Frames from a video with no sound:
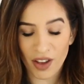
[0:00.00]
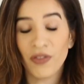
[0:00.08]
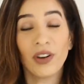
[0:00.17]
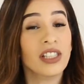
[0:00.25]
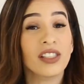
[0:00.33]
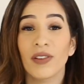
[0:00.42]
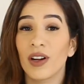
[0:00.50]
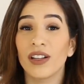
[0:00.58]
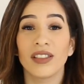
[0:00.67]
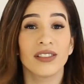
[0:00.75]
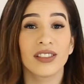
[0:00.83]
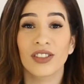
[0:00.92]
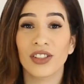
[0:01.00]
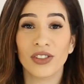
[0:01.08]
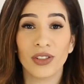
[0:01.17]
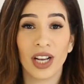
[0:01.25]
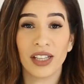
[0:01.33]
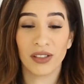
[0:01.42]
first of all, just
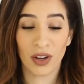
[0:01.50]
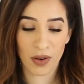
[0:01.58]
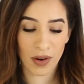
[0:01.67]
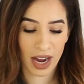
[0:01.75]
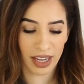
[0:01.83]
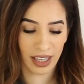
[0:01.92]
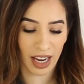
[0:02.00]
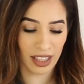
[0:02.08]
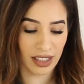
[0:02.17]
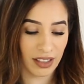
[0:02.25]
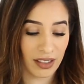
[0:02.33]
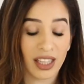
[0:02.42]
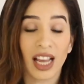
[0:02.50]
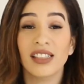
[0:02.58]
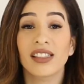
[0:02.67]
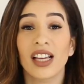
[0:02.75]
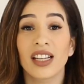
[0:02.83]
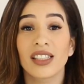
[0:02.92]
so you guys know, I, I literally, I
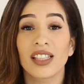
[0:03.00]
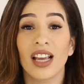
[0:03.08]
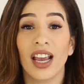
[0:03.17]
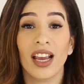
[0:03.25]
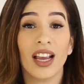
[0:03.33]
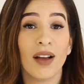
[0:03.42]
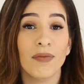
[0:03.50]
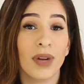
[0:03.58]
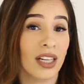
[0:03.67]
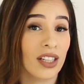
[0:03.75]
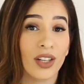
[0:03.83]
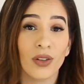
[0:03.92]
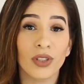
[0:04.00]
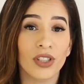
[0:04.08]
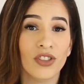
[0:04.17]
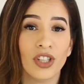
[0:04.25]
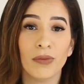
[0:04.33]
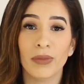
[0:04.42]
said it today, I'm not gonna go to
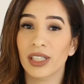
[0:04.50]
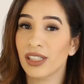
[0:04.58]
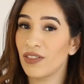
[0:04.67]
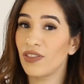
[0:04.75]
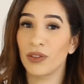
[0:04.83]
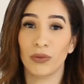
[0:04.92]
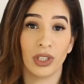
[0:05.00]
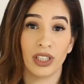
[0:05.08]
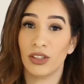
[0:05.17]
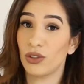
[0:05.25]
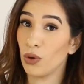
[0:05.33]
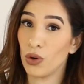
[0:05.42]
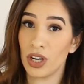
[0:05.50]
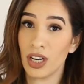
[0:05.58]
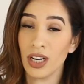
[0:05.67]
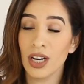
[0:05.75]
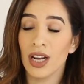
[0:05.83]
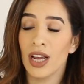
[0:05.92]
the gym because I feel really
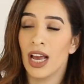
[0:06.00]
sore,